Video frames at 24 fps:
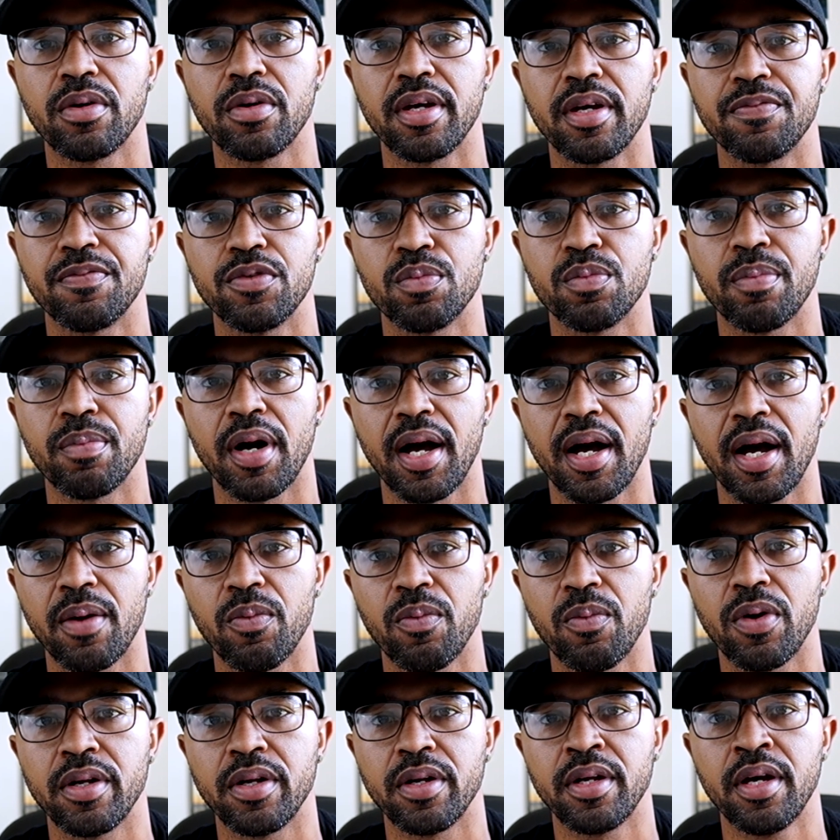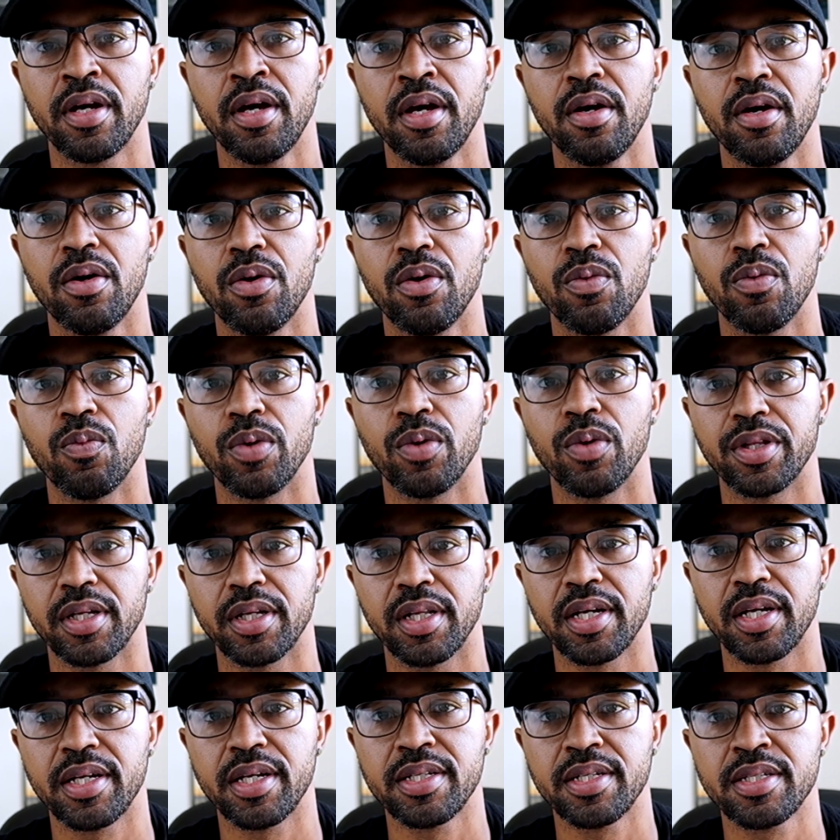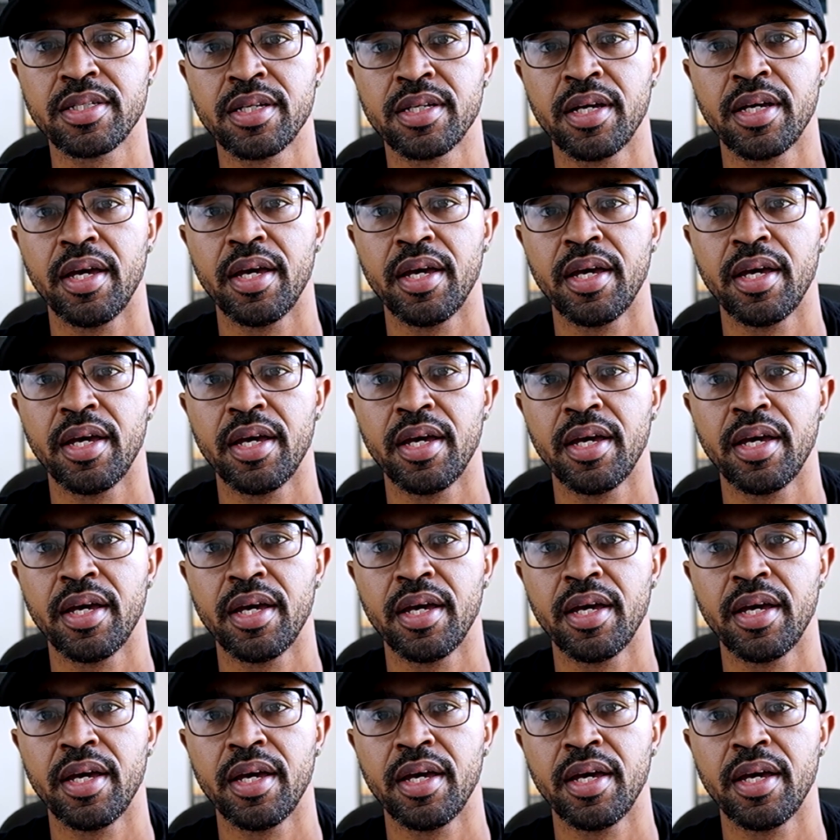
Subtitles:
if you buy one with the lens.